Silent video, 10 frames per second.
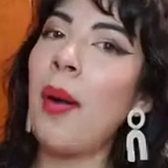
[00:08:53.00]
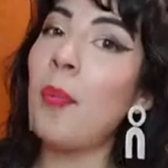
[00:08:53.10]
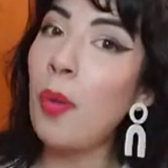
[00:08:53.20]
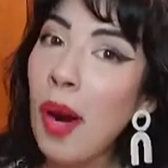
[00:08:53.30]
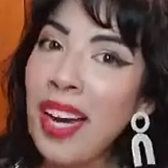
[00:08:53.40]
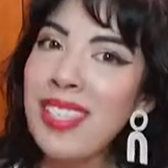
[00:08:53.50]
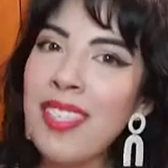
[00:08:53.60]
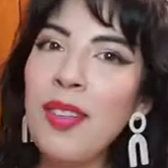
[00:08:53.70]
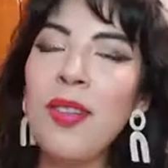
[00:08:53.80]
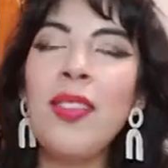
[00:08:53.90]
and
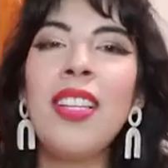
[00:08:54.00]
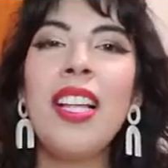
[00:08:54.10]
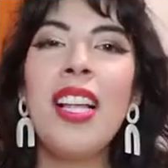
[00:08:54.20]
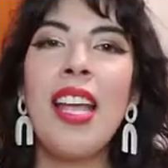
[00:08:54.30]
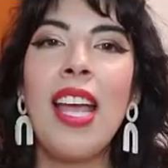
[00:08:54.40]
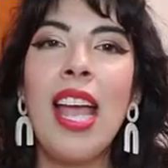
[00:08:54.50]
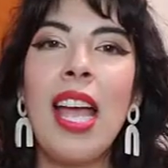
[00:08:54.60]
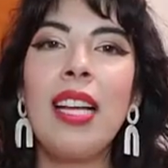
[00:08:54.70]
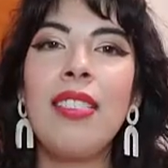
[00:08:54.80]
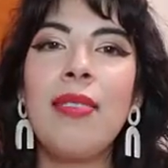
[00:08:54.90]
practical
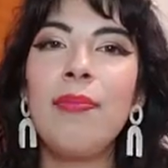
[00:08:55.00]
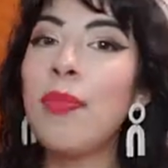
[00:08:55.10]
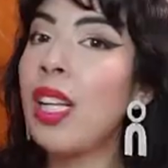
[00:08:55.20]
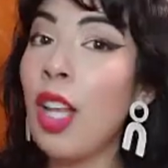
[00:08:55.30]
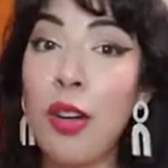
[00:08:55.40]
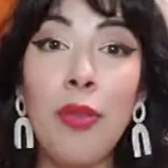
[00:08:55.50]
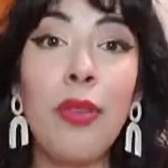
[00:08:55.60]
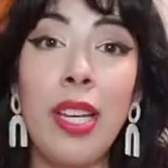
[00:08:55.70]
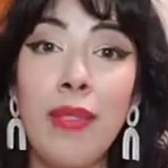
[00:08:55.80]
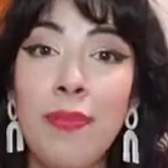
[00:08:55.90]
and clutter-free.